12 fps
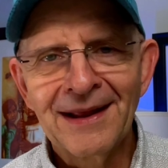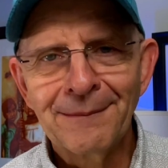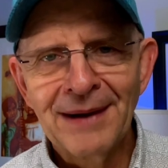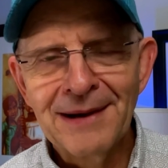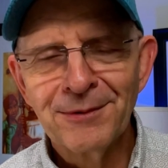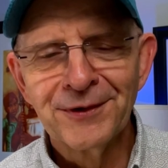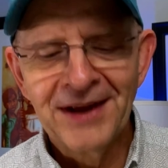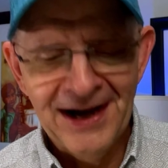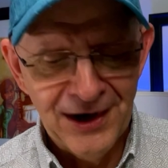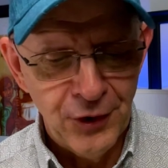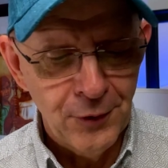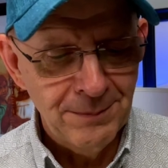I'm able to
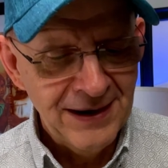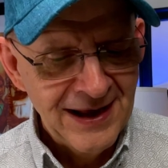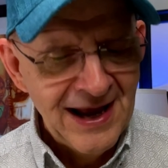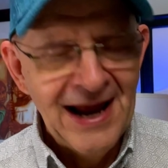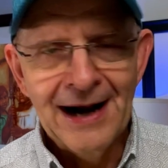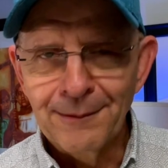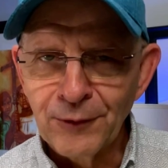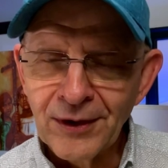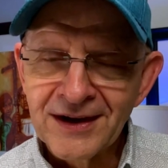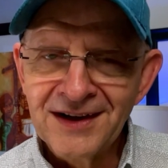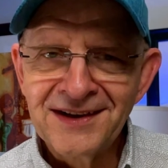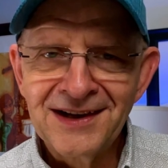help, and I'm going
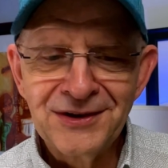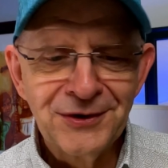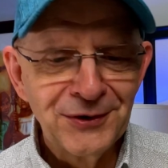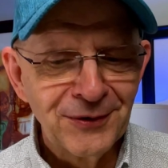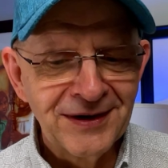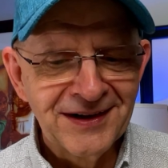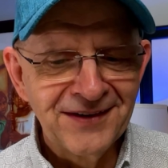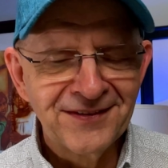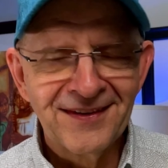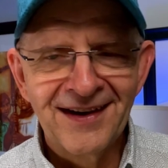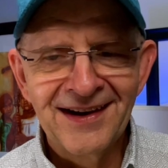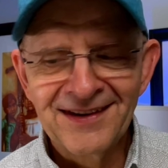to continue doing
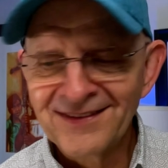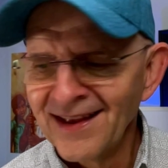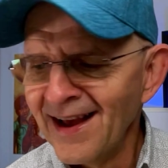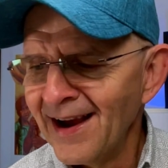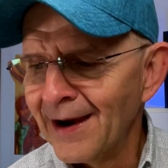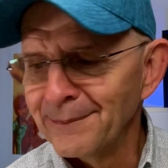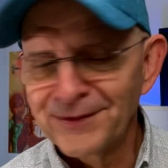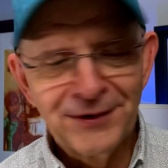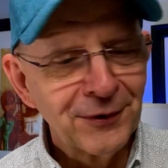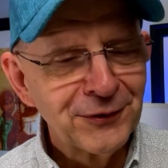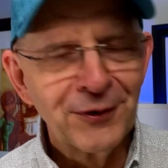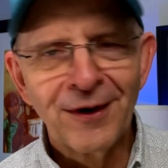these things. I'm
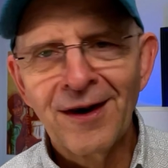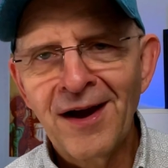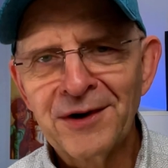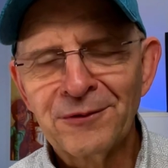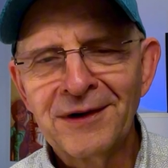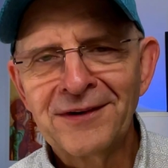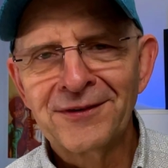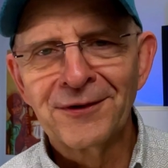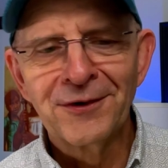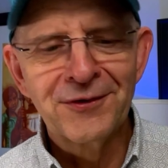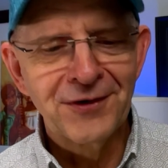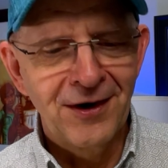still doing a lot of
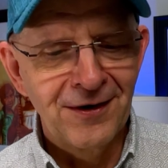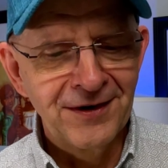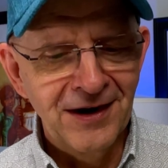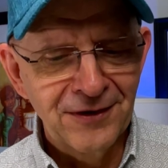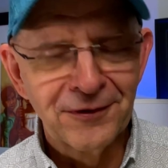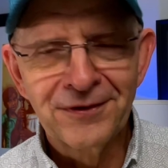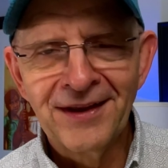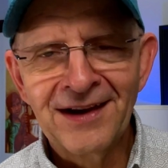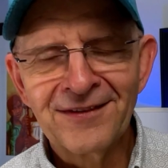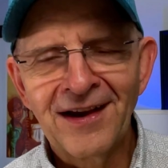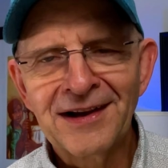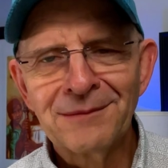research on other
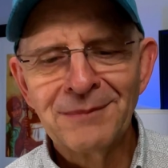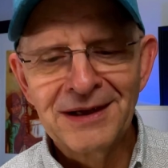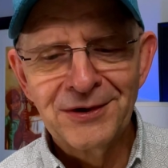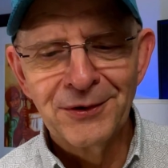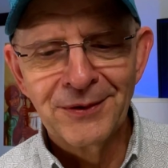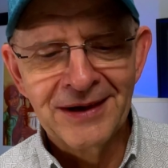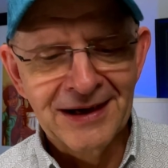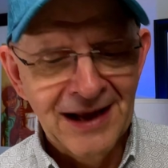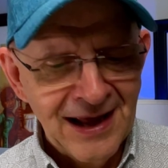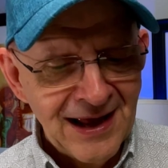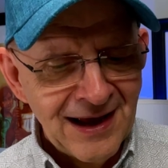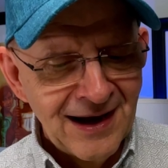things I can be doing
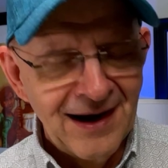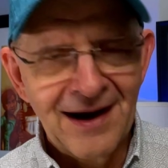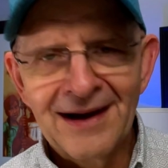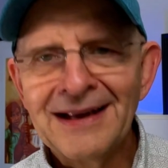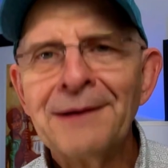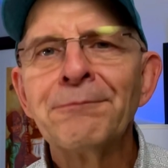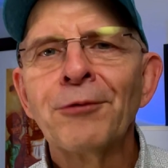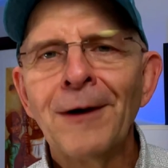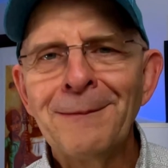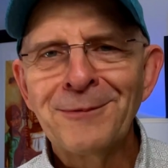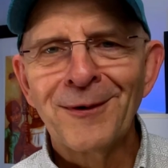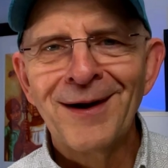in
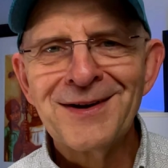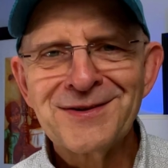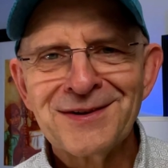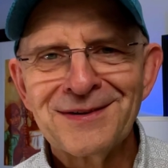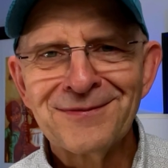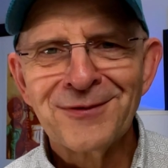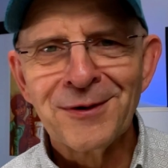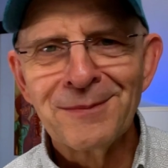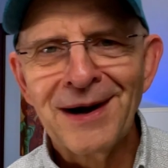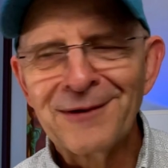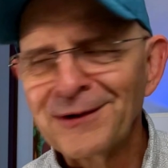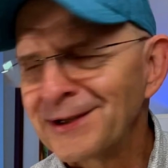preparation for
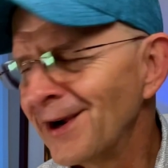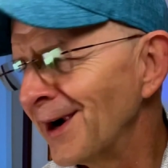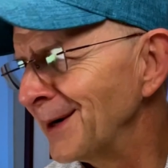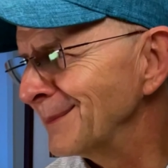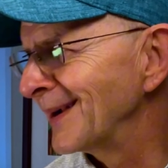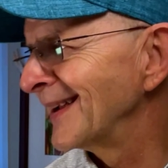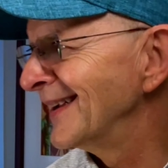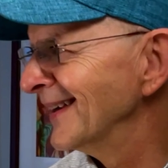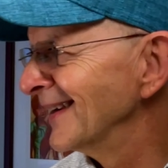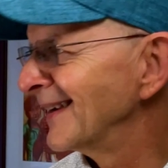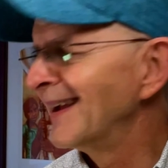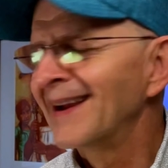my retirement
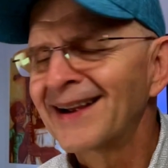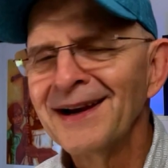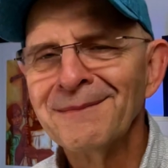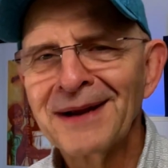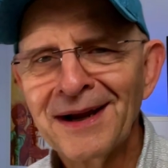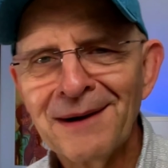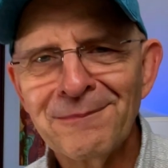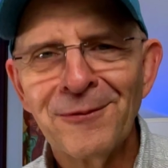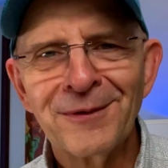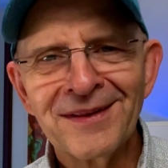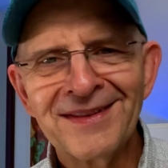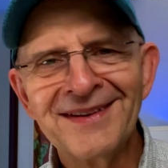gig coming up
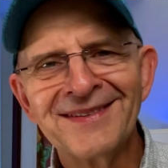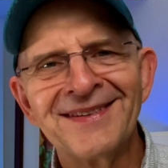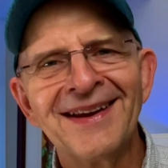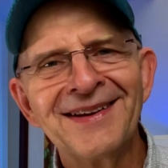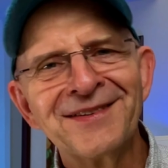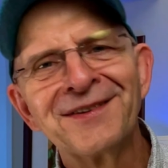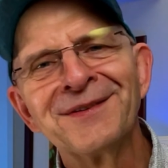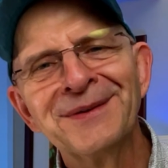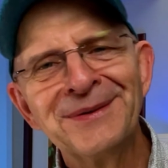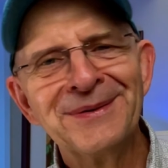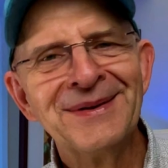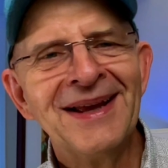one of these days
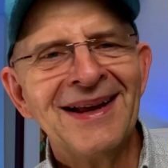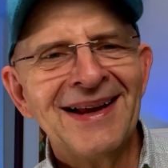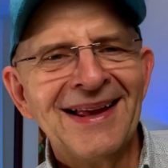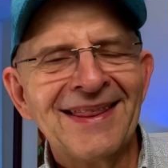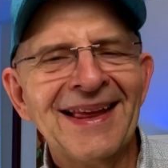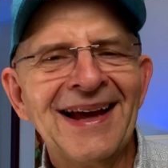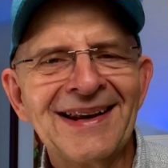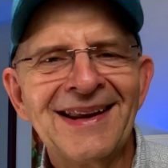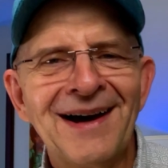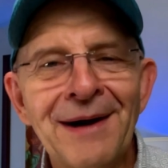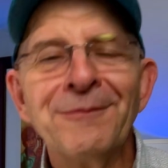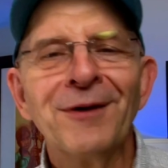soon that
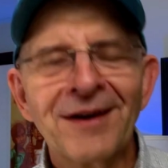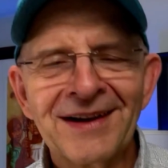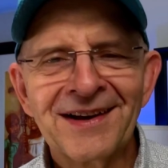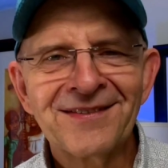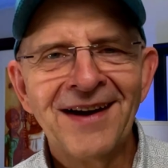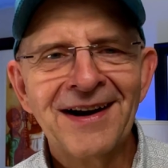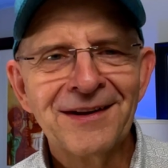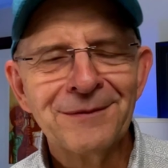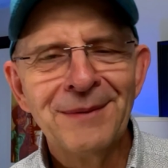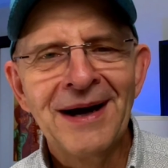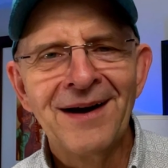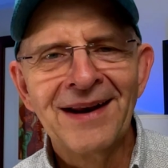I'm really excited
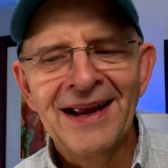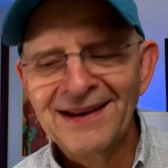about.